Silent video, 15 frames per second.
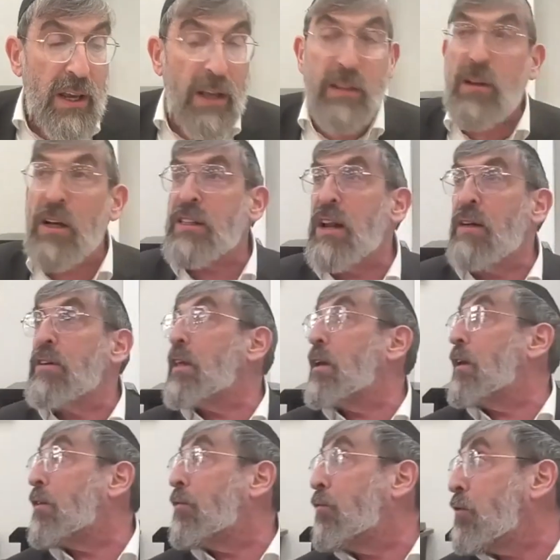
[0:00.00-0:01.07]
It doesn't have a
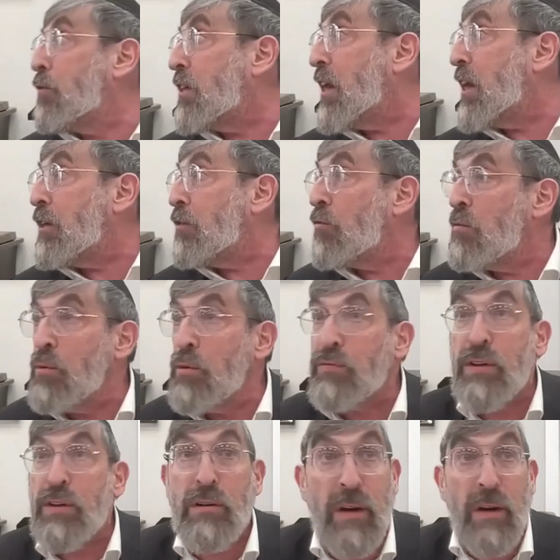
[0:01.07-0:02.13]
din of tfusa that you
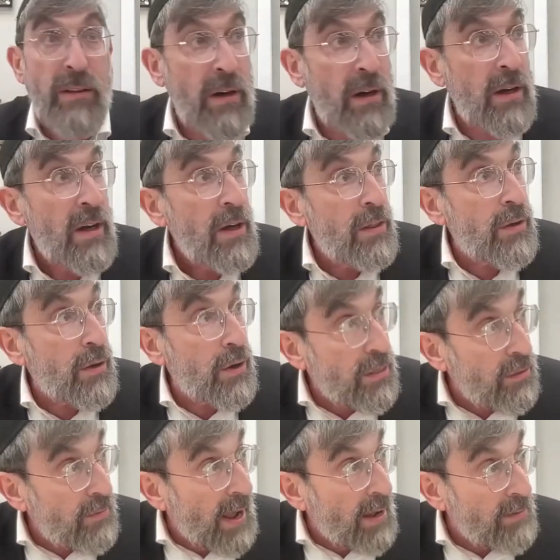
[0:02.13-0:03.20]
remove the
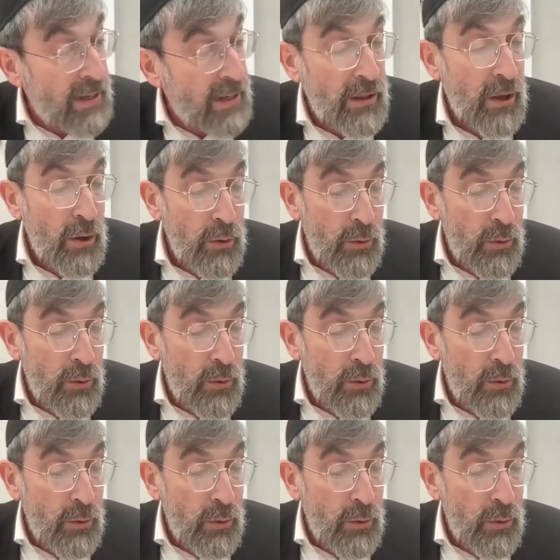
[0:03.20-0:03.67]
earth around it,